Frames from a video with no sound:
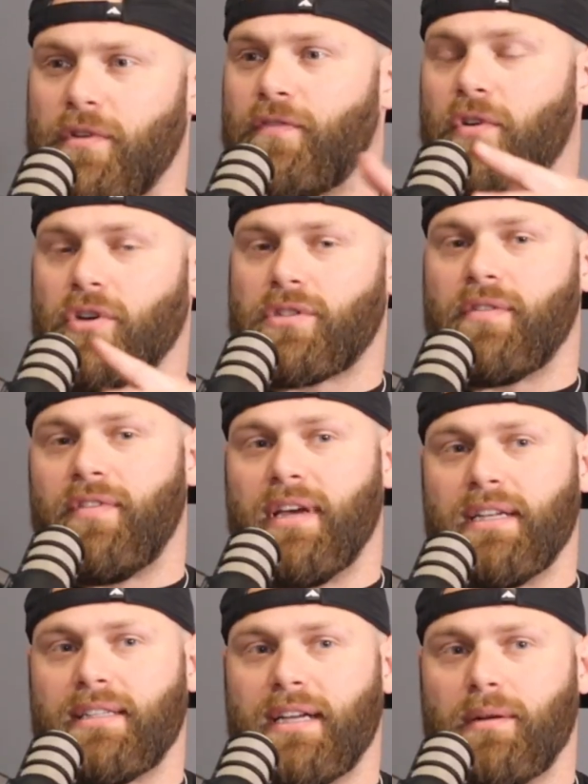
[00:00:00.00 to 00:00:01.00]
the first
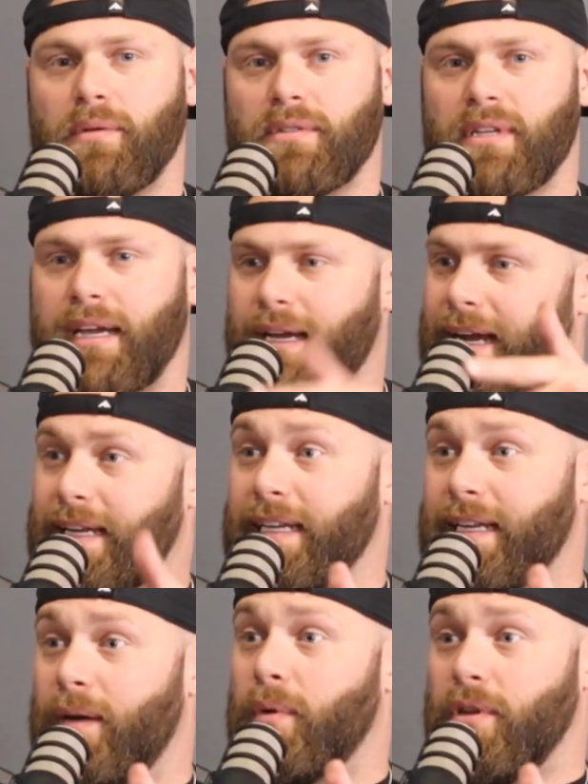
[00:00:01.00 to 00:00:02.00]
event that was like, I
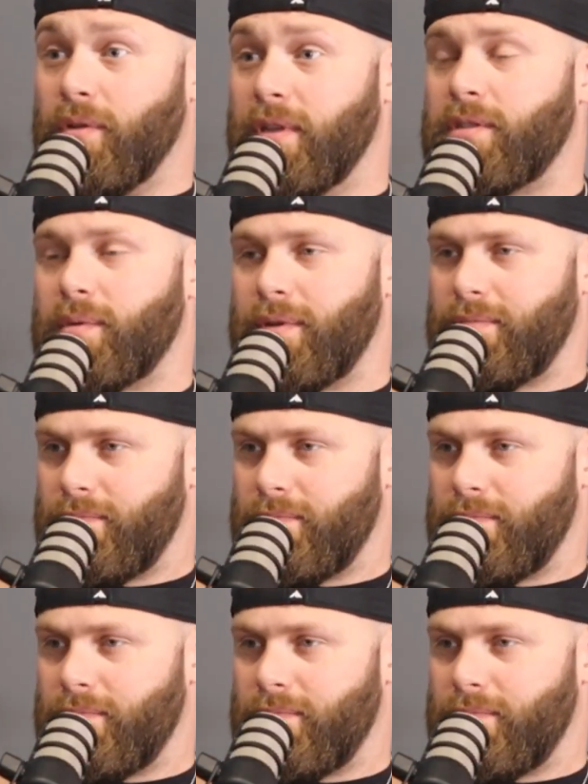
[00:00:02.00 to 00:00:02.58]
want to do this one?